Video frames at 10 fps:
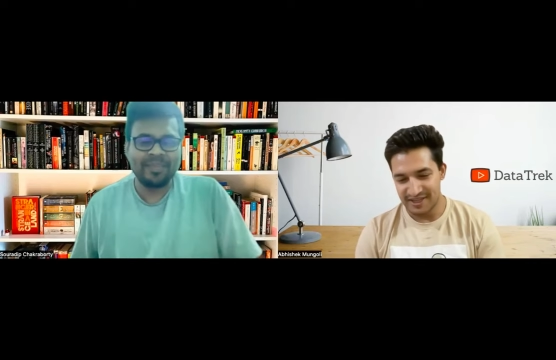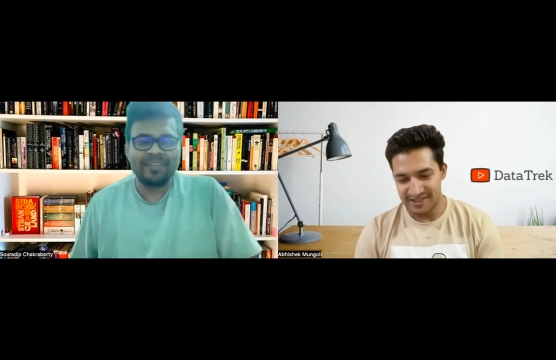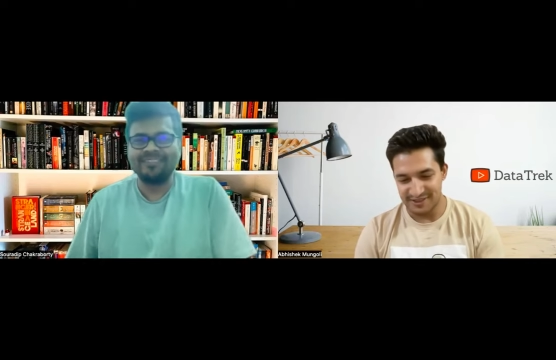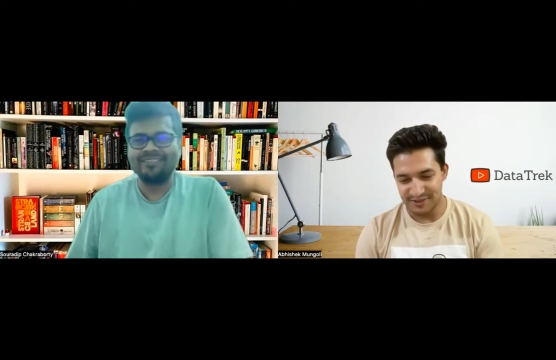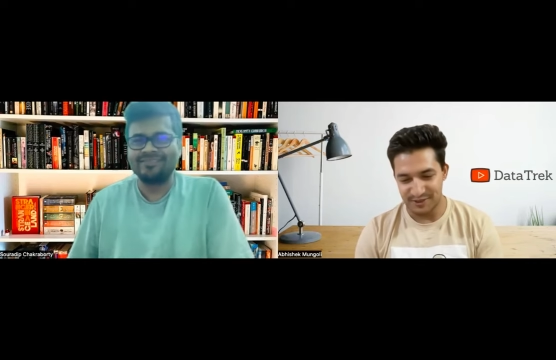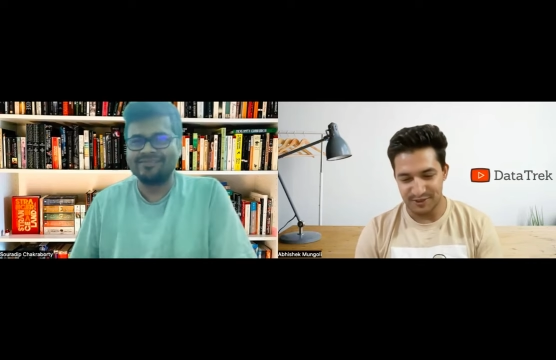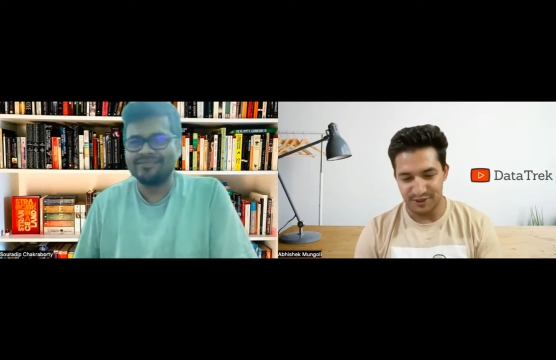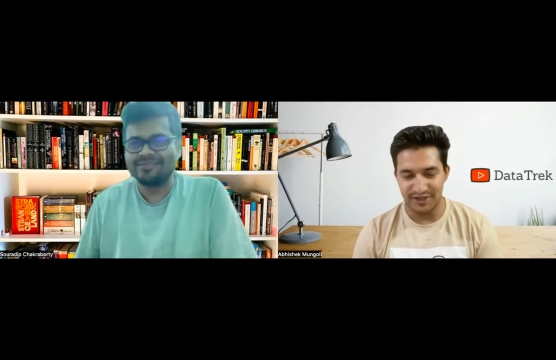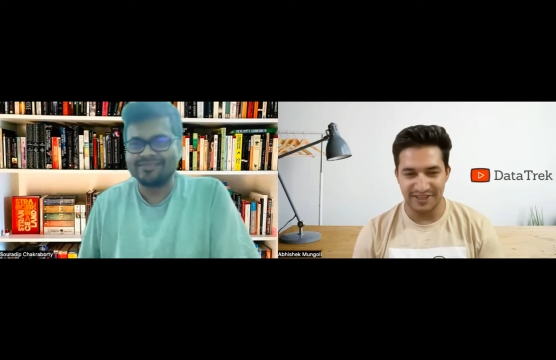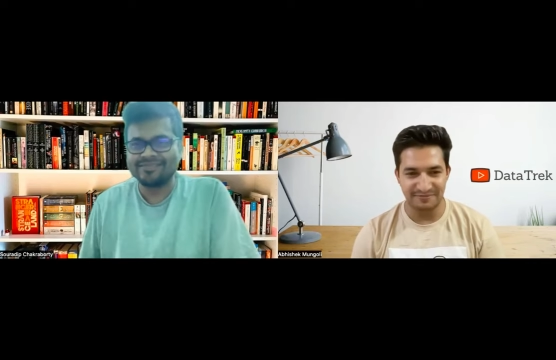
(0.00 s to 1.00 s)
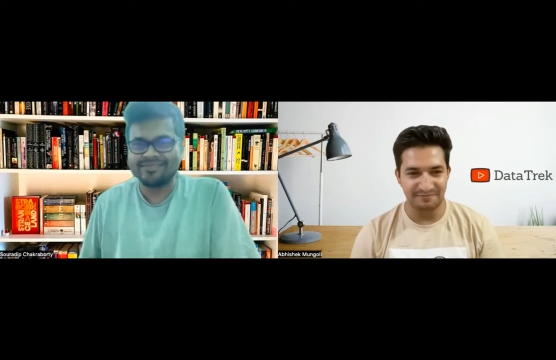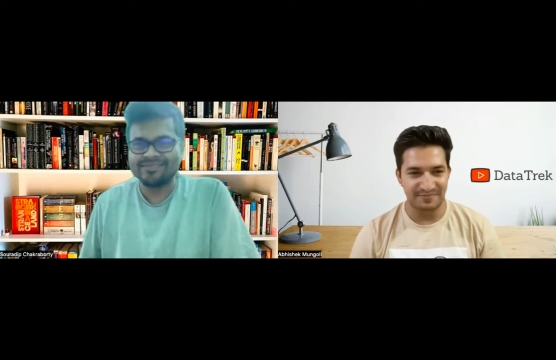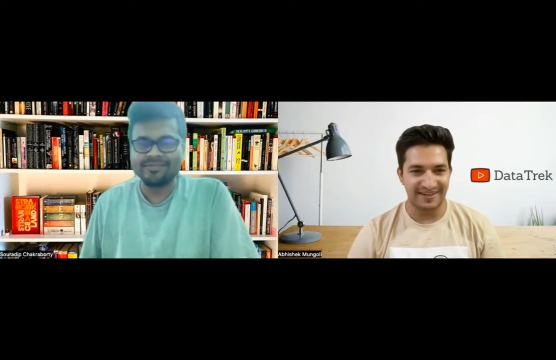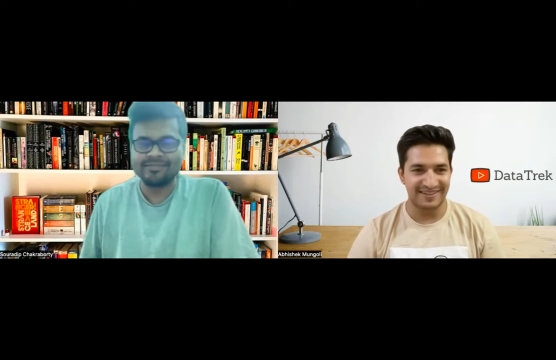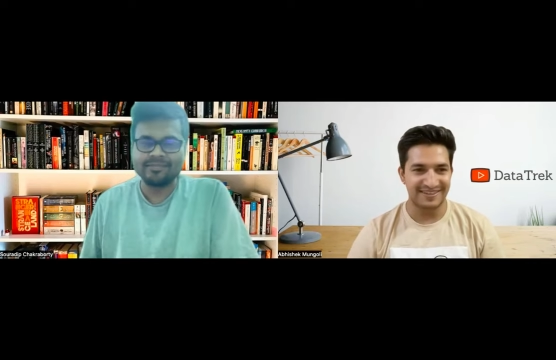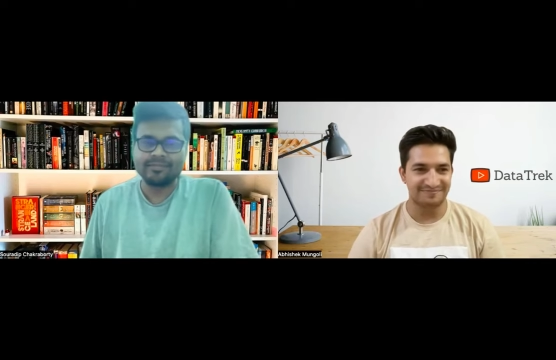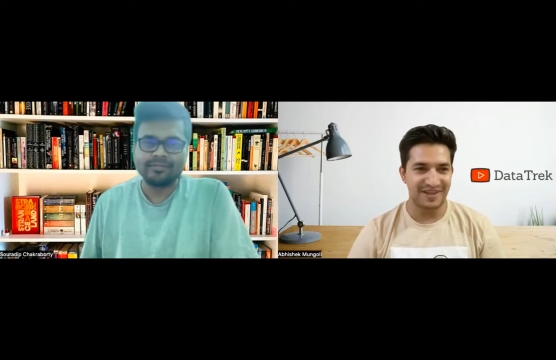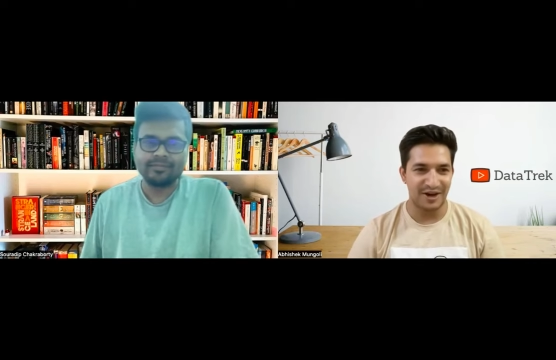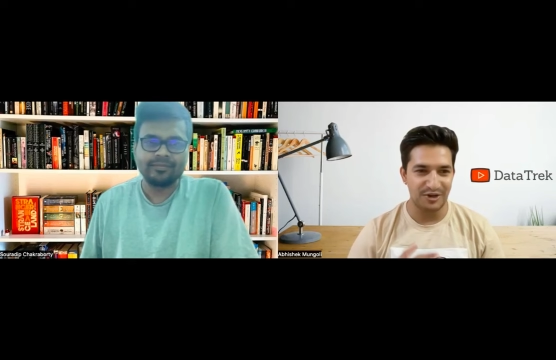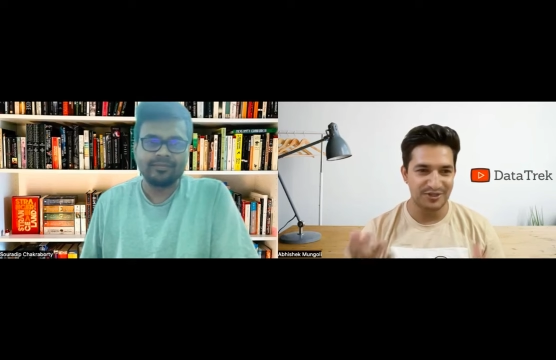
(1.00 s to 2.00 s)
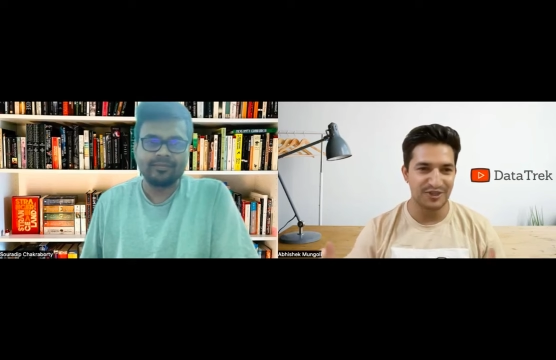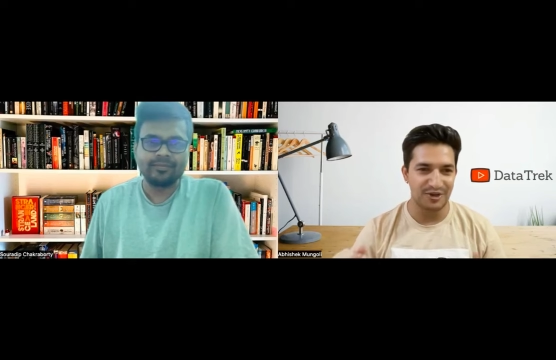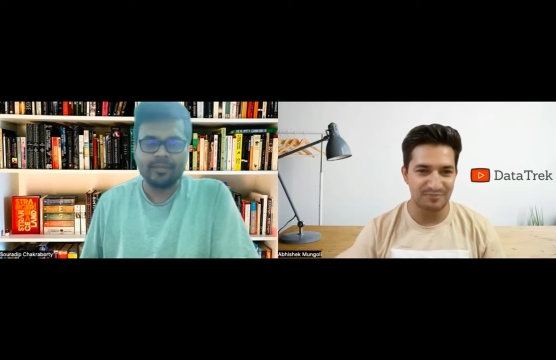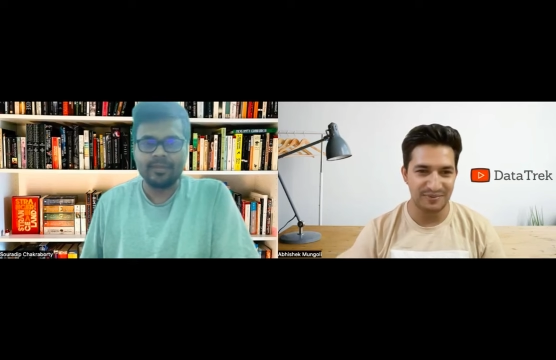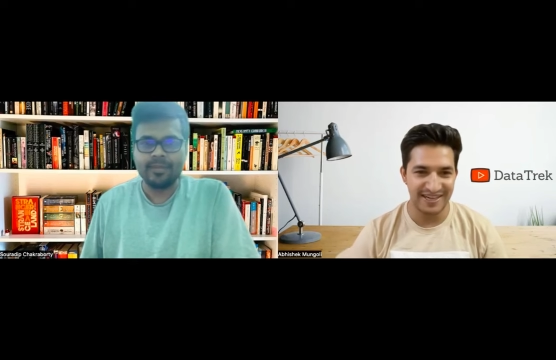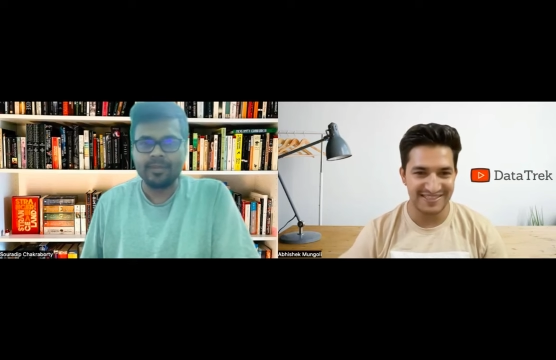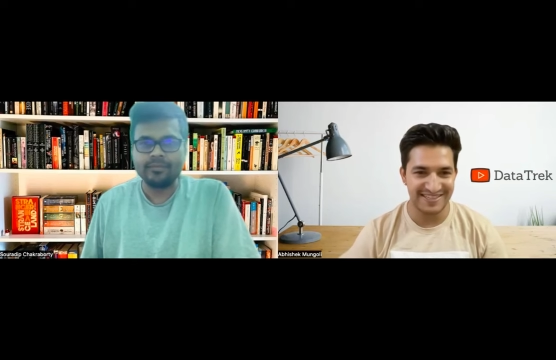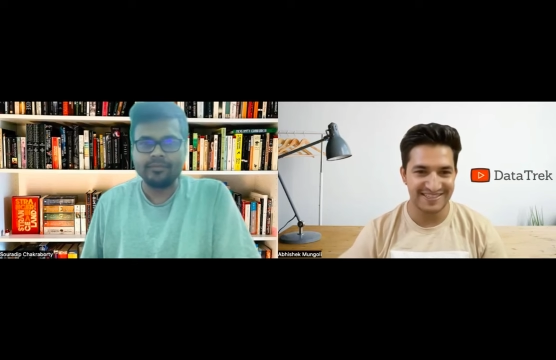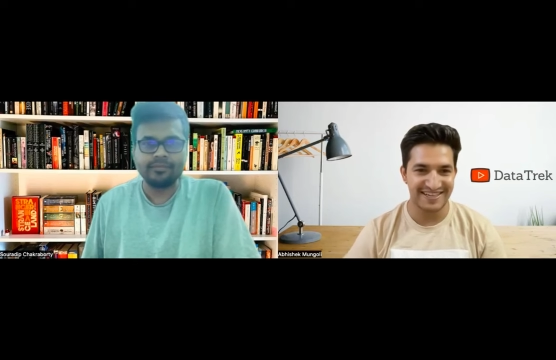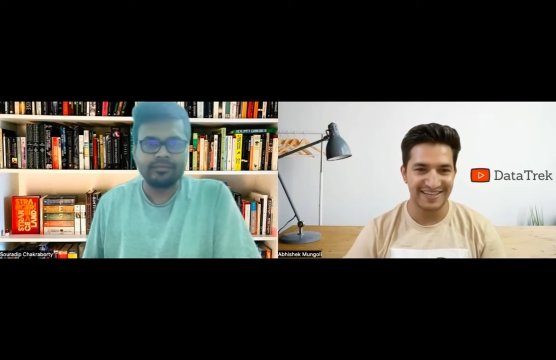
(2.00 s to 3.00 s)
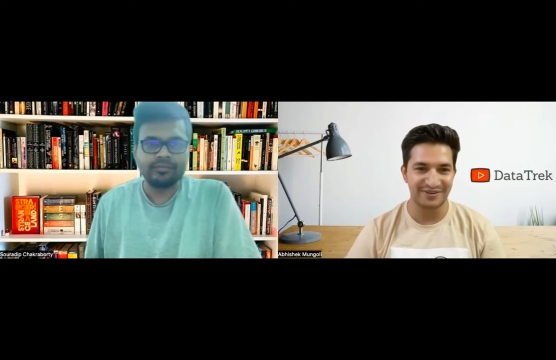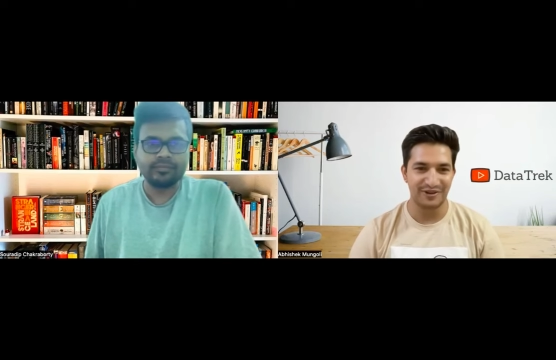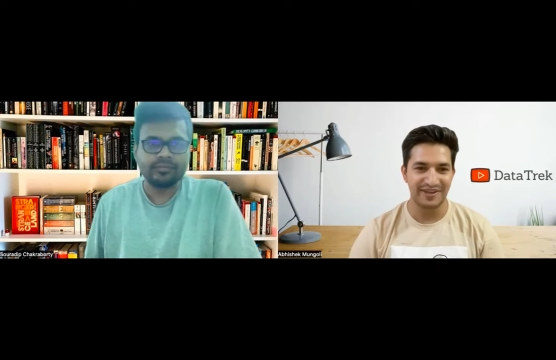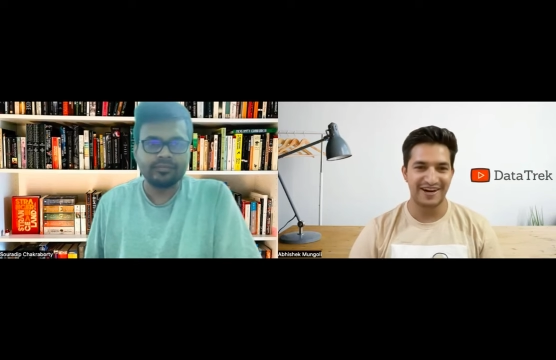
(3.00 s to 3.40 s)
Speaker 1: So, Souradip, uh, how's your PhD journey going?